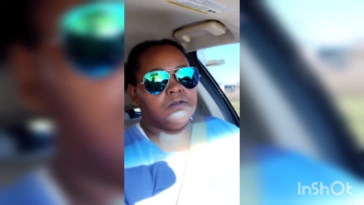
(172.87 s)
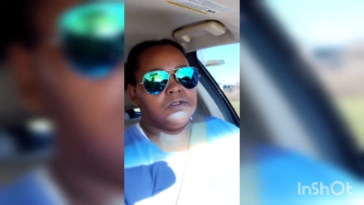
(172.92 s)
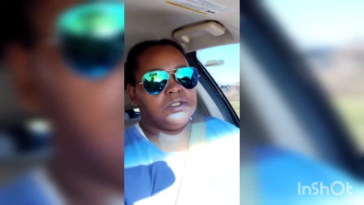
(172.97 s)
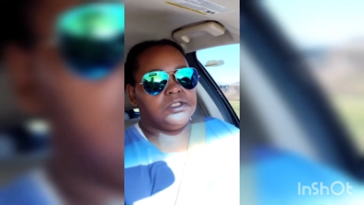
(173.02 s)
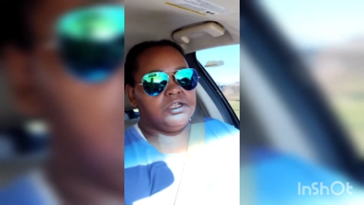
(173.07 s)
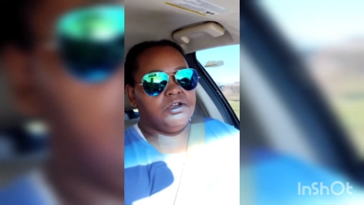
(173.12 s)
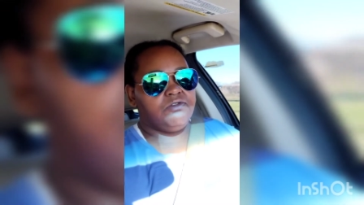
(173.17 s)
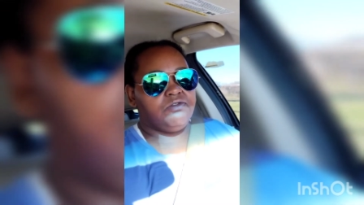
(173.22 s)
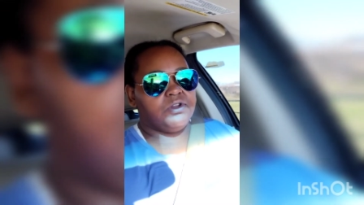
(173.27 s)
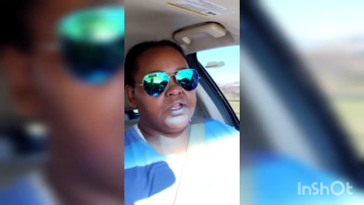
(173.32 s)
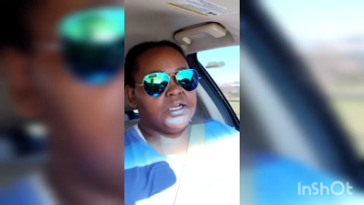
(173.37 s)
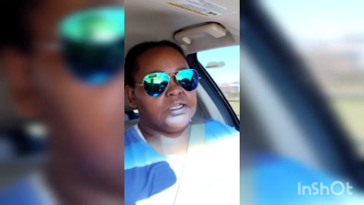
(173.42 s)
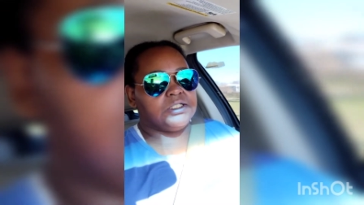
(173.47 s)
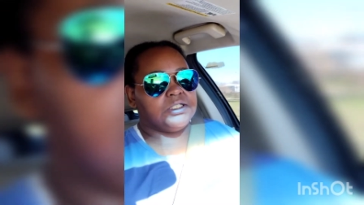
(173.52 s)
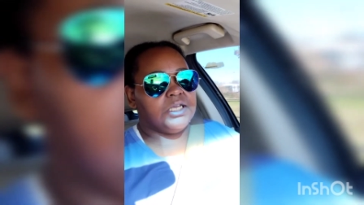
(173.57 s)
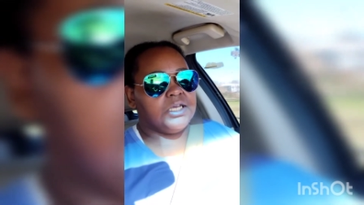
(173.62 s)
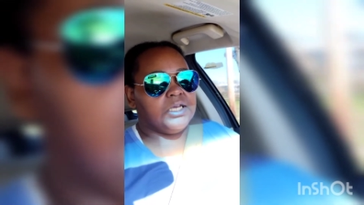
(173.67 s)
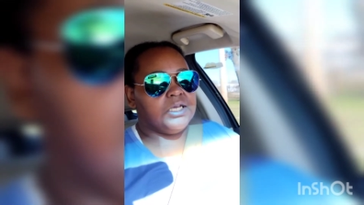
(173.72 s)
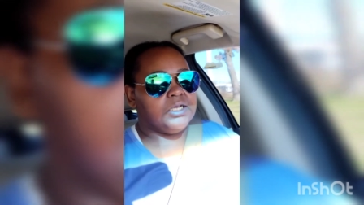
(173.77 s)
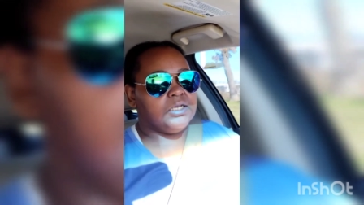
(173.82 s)
stuff like
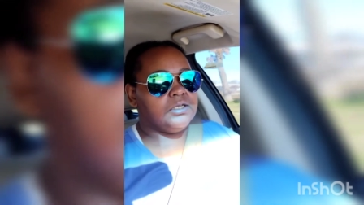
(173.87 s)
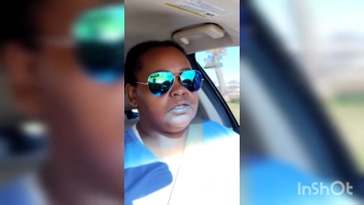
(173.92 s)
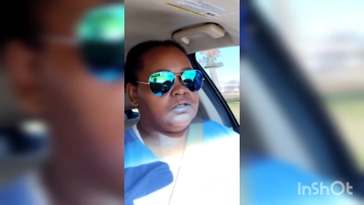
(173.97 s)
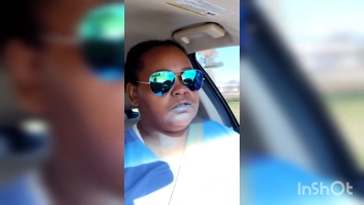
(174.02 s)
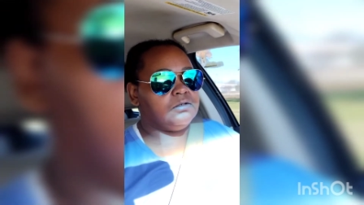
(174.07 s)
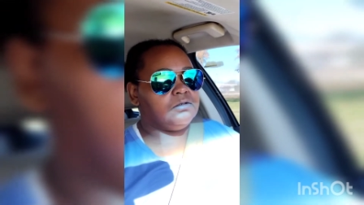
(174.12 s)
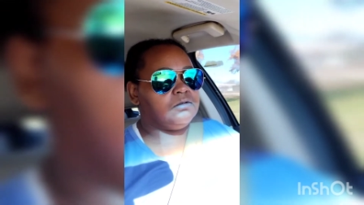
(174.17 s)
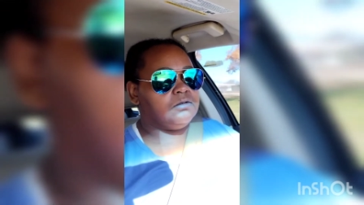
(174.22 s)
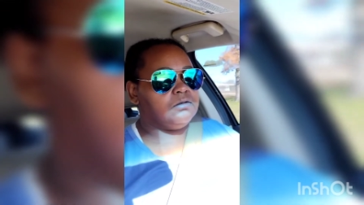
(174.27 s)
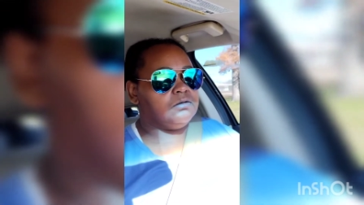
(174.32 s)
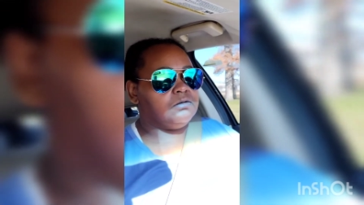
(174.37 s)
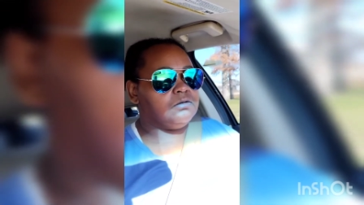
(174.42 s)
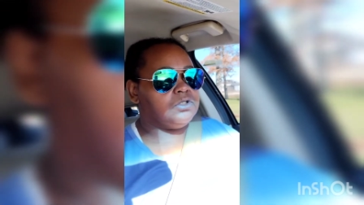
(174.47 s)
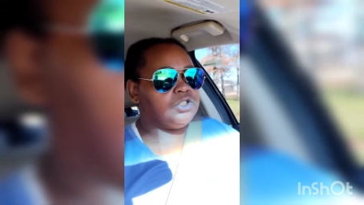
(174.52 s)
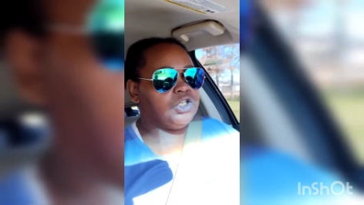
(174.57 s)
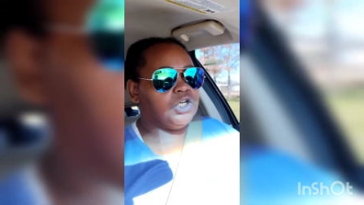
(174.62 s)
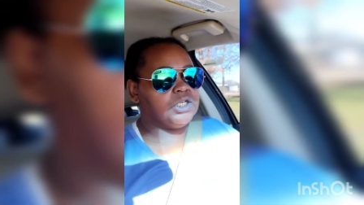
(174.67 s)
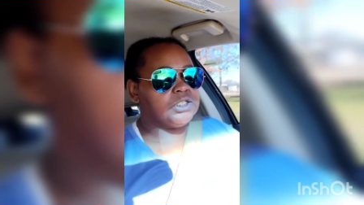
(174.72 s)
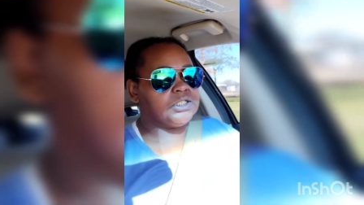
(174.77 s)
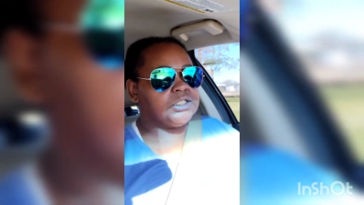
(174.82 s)
that.
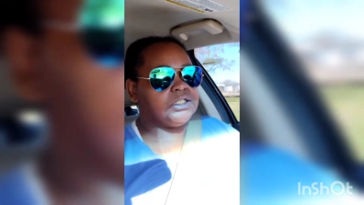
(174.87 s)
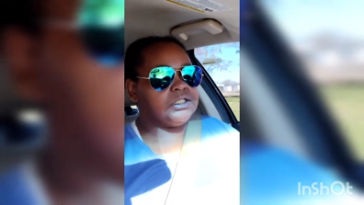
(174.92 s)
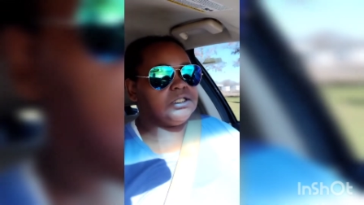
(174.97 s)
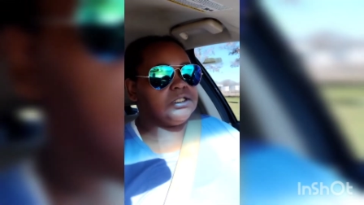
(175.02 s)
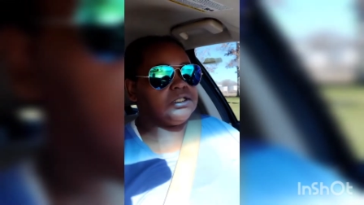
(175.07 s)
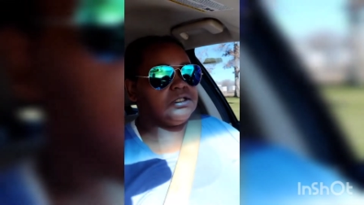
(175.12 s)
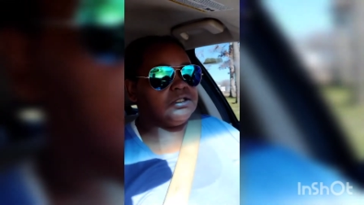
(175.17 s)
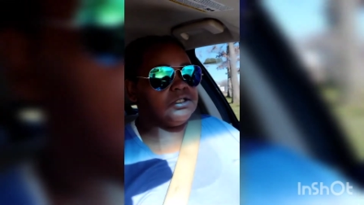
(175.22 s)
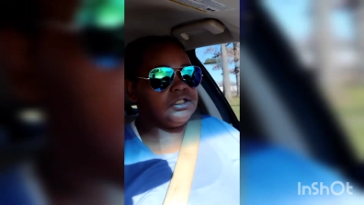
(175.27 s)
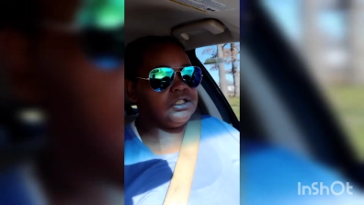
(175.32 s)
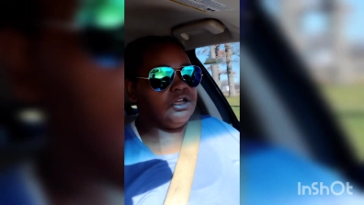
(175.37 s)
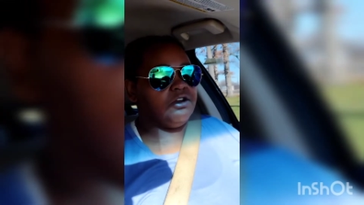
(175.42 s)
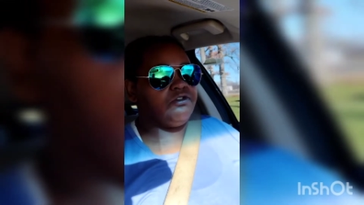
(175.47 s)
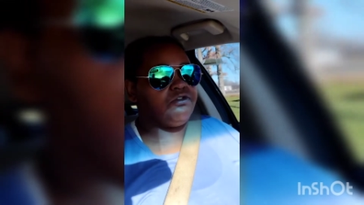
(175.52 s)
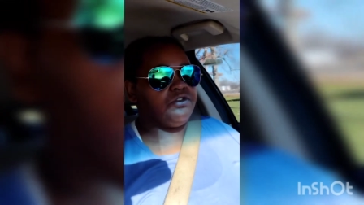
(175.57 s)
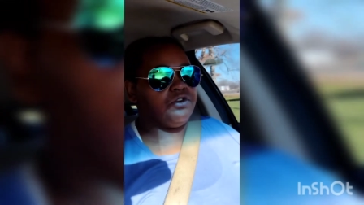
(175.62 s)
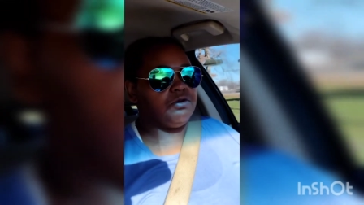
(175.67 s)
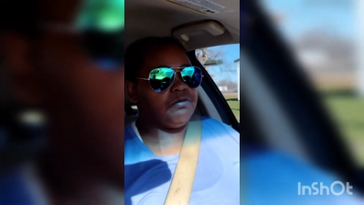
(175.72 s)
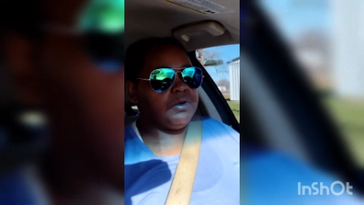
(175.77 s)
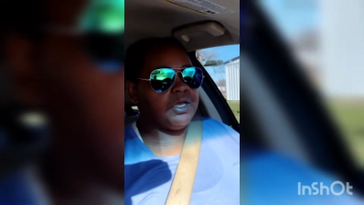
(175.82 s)
Chucks, stuff
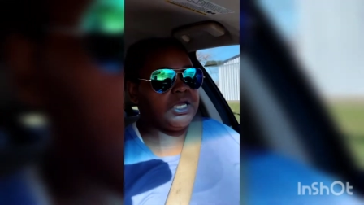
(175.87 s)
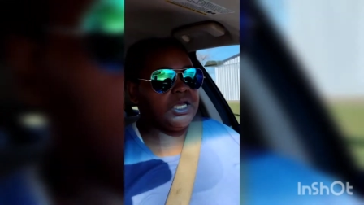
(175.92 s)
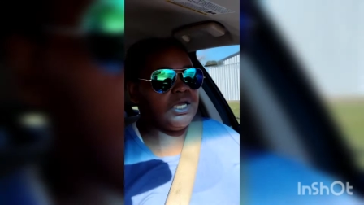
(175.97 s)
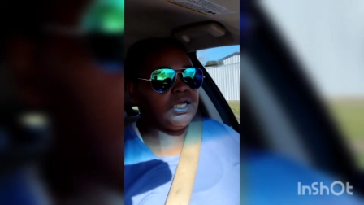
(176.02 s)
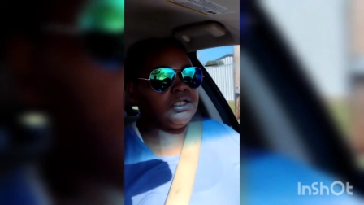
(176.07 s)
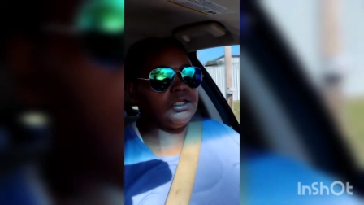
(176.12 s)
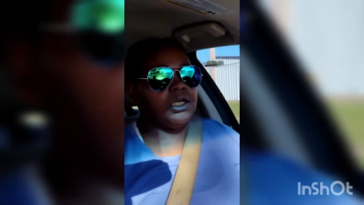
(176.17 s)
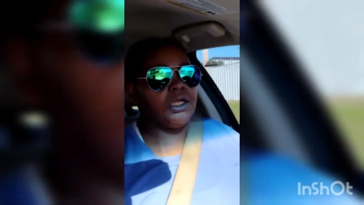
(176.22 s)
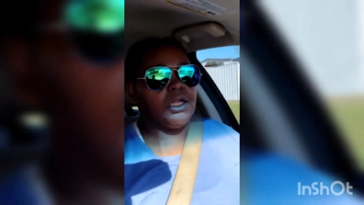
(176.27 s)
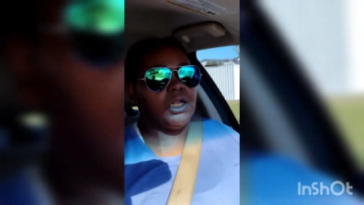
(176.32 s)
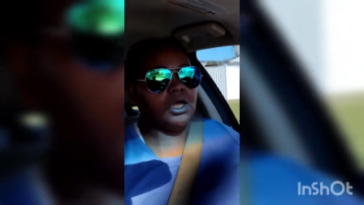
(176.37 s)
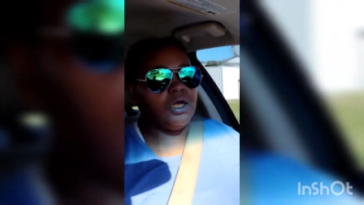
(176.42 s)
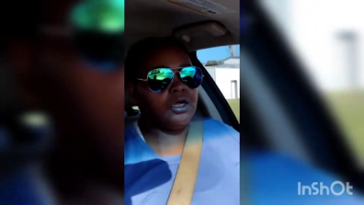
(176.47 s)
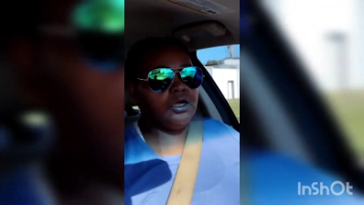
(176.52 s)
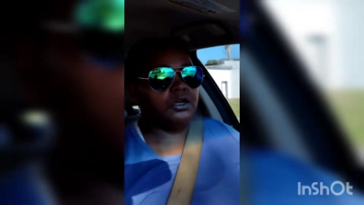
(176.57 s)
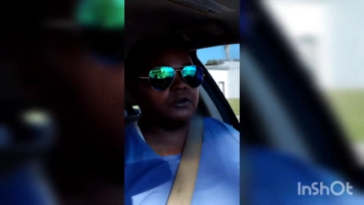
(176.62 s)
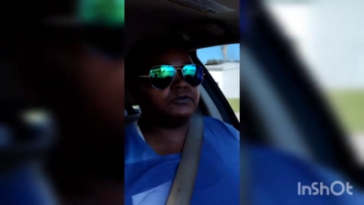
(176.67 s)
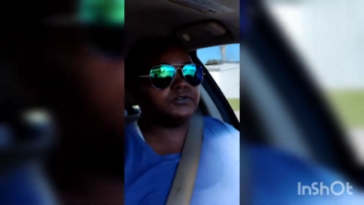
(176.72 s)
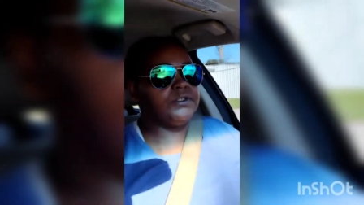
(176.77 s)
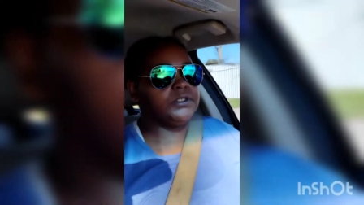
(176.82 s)
for the bed,
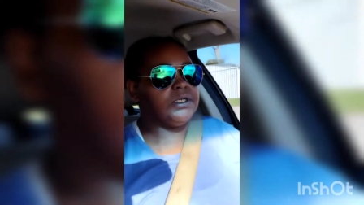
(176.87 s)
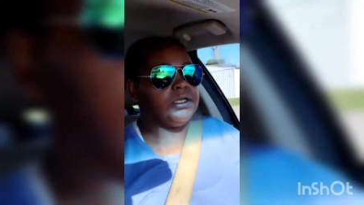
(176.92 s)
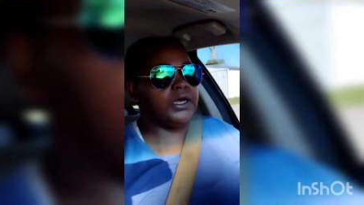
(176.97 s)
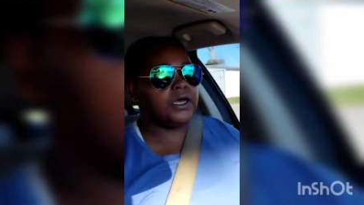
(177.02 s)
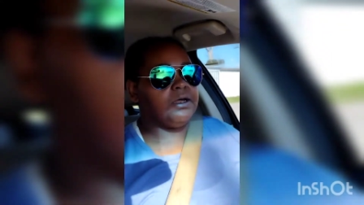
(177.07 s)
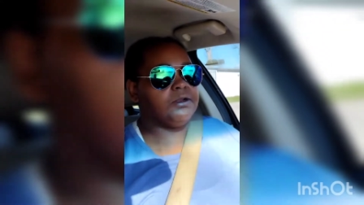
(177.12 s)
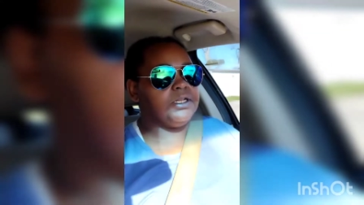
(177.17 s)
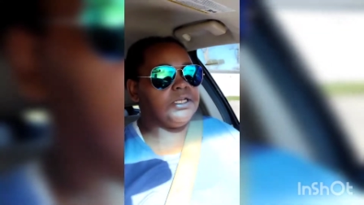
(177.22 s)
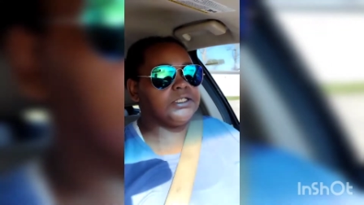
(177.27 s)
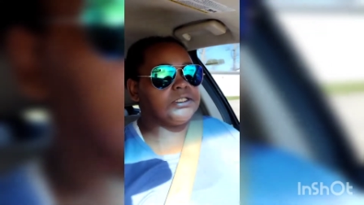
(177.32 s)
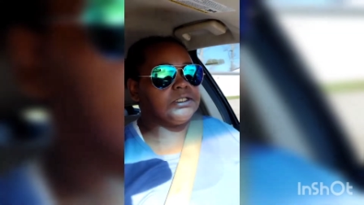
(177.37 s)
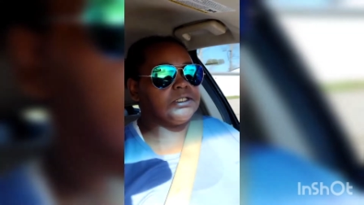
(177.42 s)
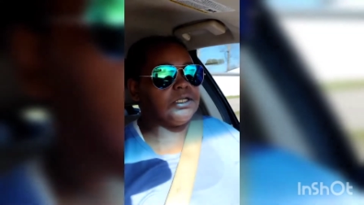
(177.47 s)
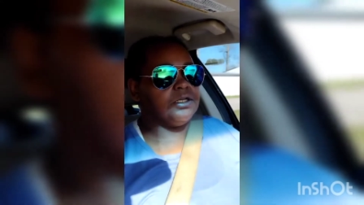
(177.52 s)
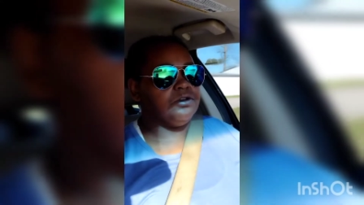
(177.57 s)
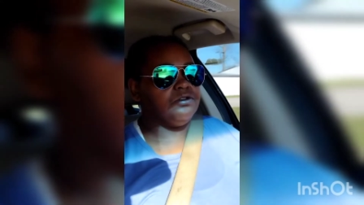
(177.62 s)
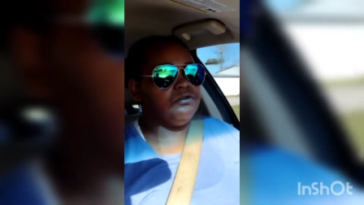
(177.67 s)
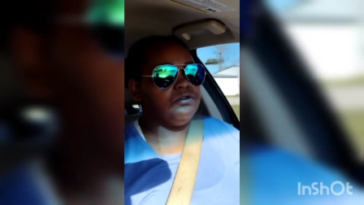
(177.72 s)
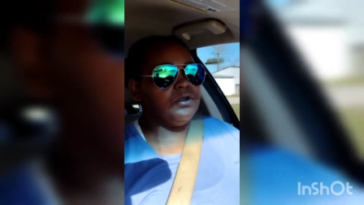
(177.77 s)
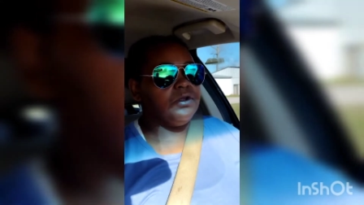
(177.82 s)
gloves and all that
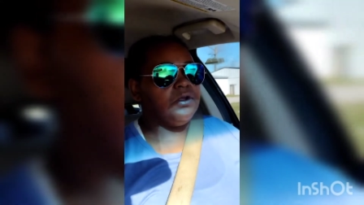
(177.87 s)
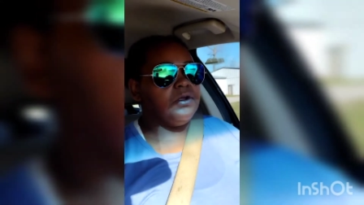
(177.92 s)
stuff.